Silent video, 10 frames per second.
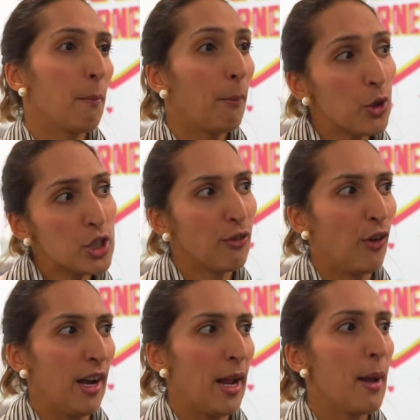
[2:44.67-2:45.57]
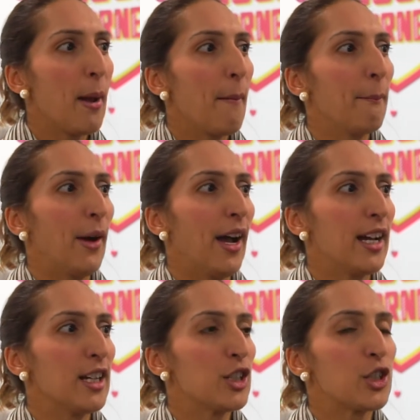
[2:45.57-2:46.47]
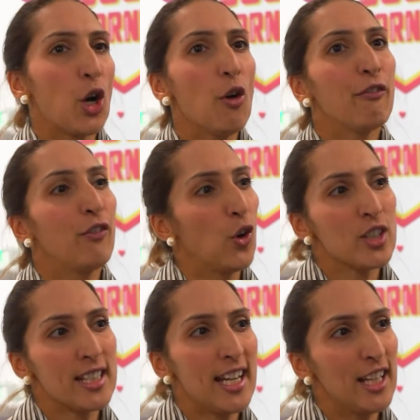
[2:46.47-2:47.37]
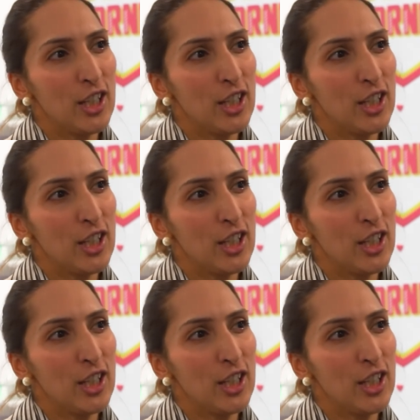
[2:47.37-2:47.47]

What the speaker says: push for it, but don't force it.